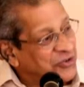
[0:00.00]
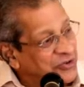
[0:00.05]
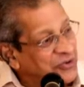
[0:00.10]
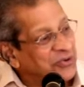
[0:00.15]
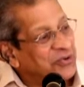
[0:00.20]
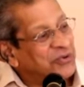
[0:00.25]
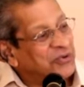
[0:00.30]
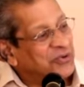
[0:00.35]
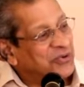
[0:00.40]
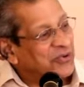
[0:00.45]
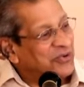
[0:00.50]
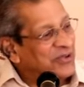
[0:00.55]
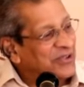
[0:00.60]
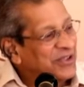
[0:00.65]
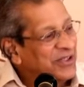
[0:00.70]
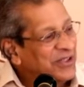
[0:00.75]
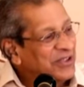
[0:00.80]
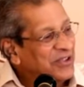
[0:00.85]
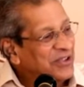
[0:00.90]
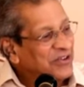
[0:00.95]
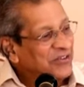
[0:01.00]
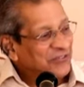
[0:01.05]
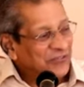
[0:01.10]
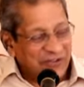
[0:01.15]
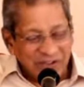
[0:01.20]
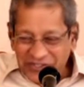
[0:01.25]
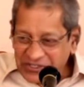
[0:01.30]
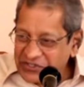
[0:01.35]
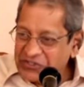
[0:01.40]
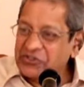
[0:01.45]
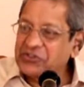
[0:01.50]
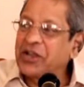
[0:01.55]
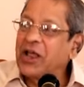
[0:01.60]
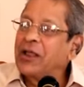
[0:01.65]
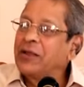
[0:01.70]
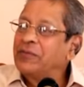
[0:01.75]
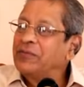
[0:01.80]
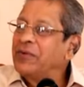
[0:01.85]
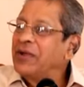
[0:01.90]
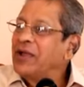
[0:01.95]
true. First
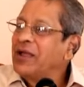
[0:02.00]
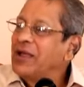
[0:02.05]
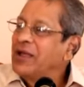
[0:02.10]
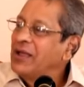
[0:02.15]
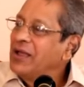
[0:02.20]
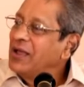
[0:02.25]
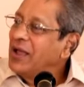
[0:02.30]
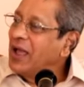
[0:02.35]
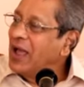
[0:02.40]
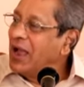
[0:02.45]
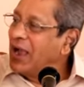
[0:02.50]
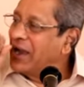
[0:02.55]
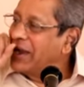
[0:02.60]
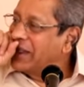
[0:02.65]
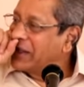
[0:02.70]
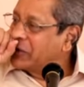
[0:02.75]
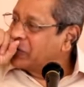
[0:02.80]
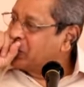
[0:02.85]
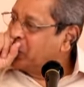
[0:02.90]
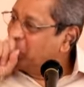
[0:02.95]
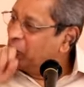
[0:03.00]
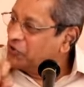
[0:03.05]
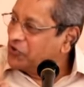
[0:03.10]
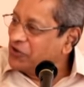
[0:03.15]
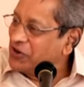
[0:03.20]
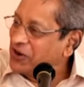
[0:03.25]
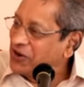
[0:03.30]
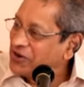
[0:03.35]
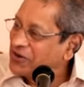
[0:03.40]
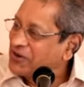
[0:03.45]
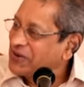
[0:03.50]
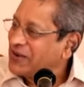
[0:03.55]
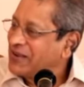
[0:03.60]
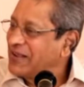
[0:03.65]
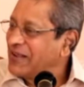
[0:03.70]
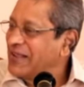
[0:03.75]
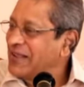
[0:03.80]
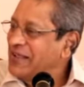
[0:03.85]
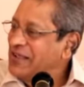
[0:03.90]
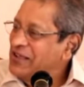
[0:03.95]
time I had exposure,
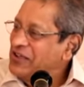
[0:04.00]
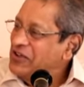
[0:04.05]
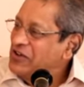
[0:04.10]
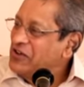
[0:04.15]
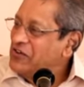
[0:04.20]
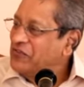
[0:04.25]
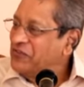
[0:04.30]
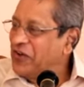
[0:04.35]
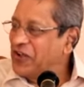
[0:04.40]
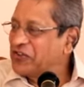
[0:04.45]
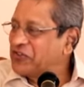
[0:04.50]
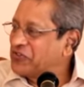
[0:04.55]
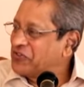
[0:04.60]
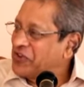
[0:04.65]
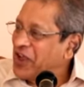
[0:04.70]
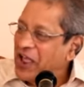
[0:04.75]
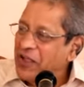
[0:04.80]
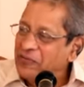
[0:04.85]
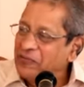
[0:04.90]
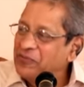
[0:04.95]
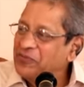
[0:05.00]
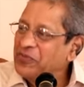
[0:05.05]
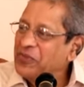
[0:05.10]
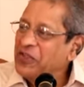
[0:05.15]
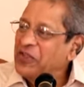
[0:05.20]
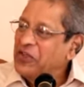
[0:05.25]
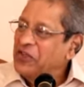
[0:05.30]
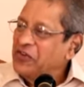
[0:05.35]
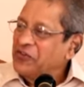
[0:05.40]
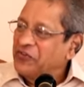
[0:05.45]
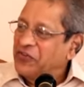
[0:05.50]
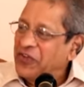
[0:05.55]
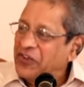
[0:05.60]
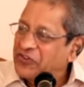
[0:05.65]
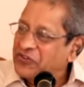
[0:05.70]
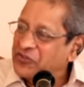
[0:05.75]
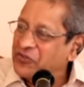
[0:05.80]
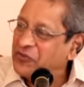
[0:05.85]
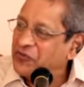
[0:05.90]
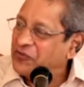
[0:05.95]
first time
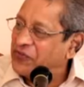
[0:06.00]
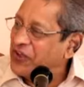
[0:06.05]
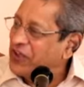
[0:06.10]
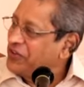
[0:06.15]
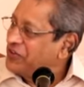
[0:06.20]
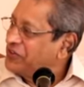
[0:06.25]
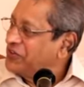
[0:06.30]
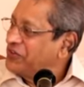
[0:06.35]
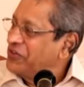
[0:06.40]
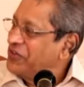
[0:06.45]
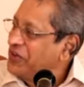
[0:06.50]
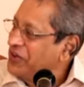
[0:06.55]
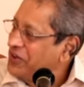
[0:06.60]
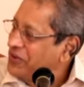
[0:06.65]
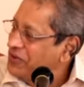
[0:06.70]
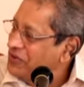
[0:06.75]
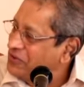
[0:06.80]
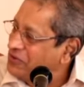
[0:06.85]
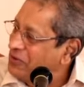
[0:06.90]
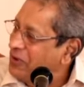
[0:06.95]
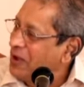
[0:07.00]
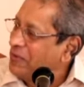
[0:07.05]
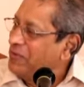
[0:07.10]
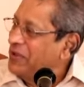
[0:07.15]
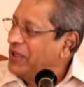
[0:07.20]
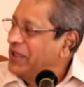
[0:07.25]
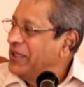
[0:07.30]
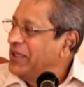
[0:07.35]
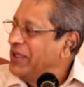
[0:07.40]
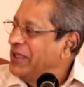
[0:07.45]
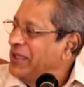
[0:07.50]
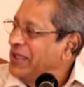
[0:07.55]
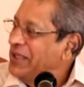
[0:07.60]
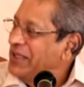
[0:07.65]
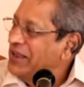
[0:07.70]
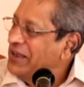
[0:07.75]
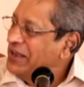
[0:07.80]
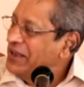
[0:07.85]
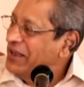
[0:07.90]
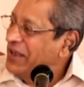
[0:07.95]
face to face Swami,
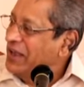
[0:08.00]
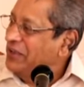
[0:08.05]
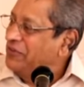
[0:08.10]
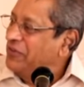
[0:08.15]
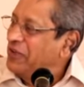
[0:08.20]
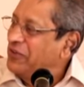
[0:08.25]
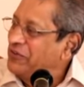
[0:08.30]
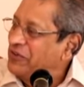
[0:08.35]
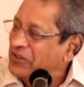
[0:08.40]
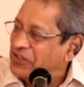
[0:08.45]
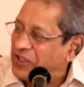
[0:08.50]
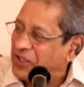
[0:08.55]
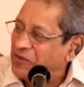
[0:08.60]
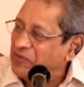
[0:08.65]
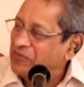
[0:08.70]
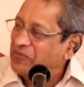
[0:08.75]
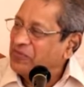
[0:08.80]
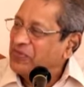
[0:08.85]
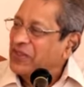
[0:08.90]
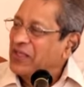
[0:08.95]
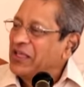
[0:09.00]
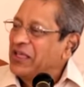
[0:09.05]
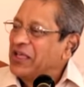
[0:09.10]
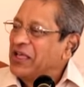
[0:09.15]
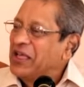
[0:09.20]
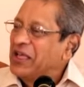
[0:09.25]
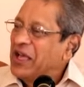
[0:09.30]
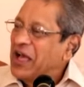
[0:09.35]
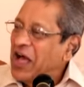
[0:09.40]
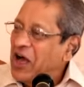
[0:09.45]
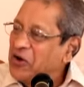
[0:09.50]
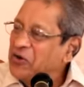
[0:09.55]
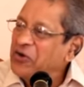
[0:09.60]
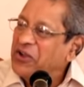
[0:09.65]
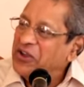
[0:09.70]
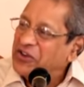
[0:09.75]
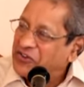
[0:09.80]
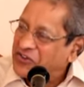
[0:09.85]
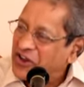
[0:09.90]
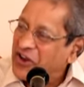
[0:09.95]
living with him, how
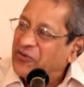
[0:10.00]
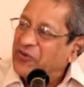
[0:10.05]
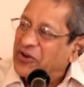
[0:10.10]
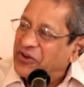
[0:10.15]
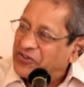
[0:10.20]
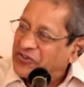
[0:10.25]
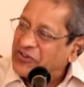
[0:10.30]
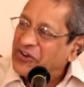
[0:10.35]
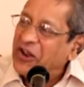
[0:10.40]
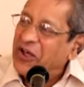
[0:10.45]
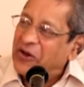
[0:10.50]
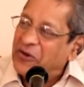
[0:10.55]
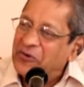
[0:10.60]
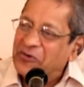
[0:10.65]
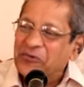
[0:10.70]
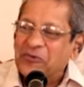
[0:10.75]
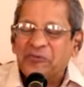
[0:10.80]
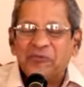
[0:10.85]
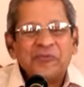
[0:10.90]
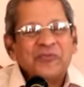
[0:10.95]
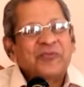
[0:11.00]
he showers love.